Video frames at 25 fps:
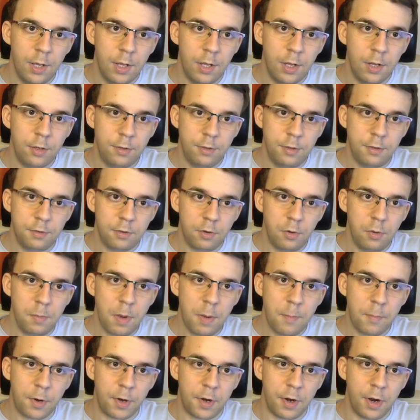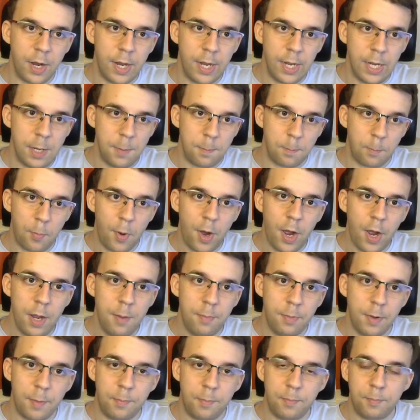since remember a
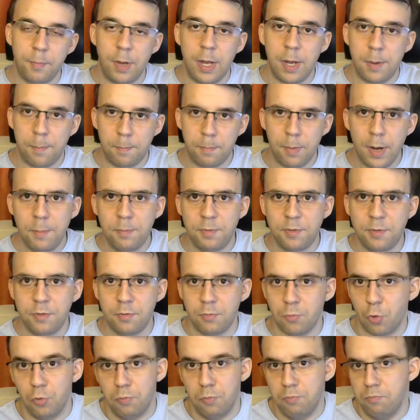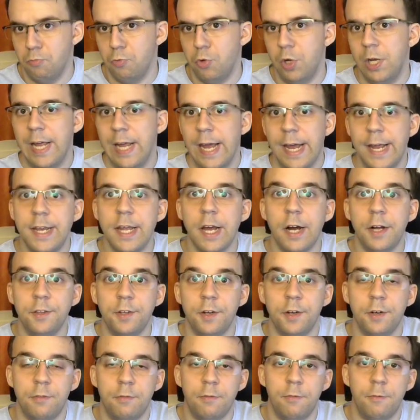pipe, a, a pipes or really any
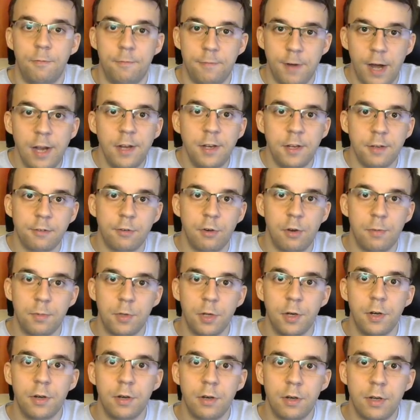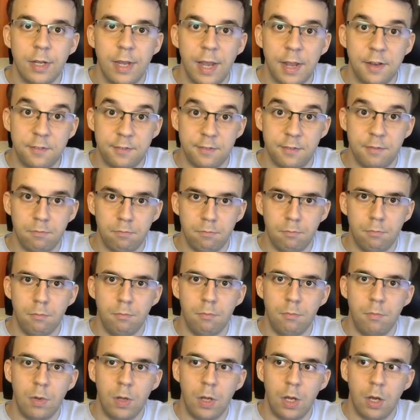other file descriptor gets
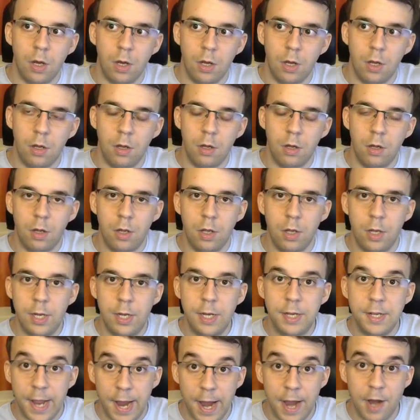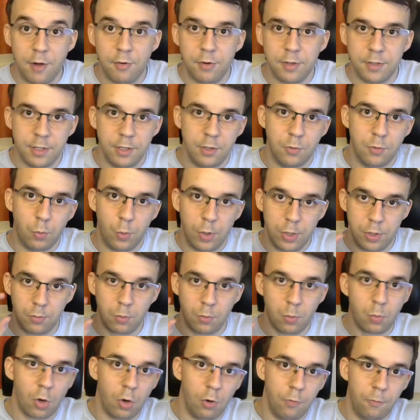inherited when you
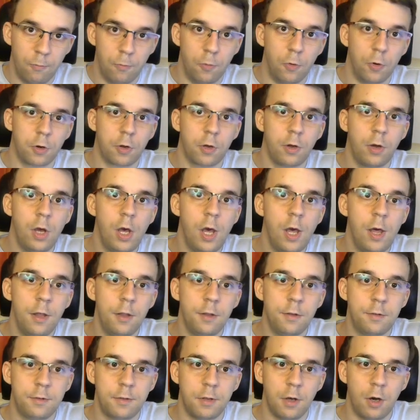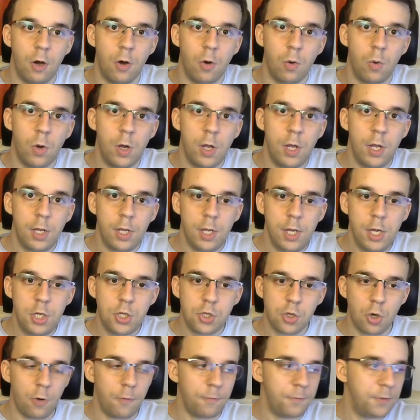call fork. So
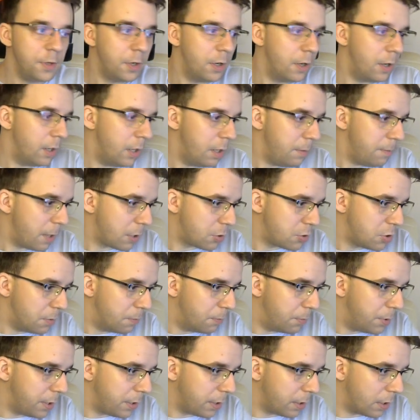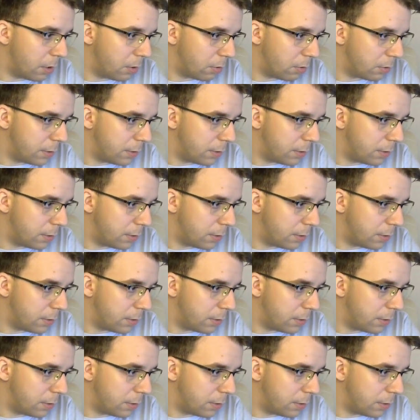each of the, let me actually bring out